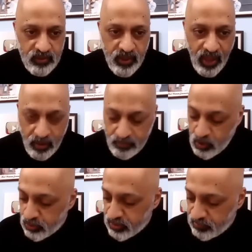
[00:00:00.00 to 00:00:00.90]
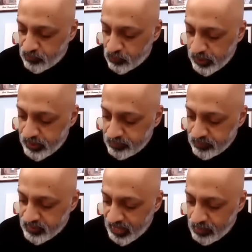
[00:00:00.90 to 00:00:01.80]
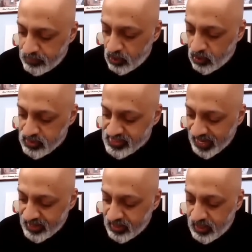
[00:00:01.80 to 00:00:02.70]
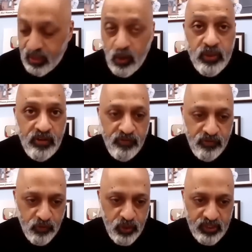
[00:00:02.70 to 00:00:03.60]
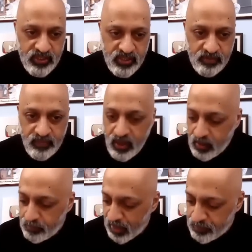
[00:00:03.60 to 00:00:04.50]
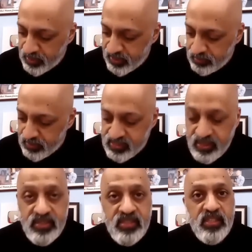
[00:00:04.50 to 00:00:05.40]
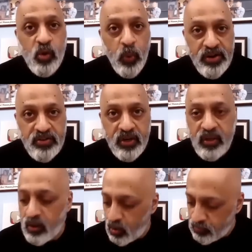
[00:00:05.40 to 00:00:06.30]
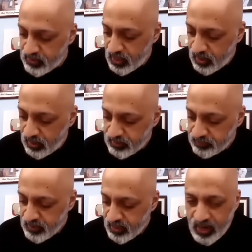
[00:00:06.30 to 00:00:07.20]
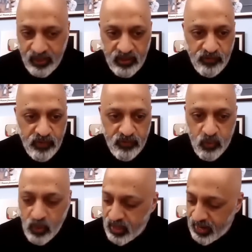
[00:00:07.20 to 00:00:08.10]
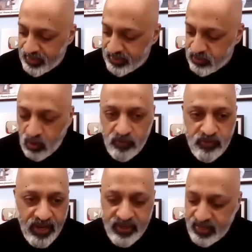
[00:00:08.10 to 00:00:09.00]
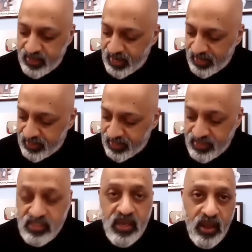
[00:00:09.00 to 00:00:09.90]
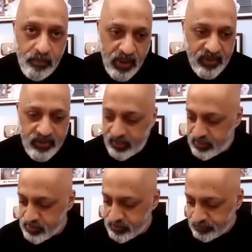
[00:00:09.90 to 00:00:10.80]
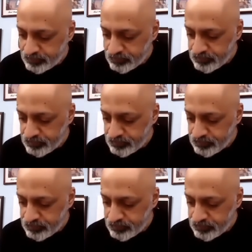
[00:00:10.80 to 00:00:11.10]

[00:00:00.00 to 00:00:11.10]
The amniotic fluid, the amnion sac around the fetus. Papillary muscles, the ventricle of the heart. And the fifth one, islet of Langerhans, pancreas.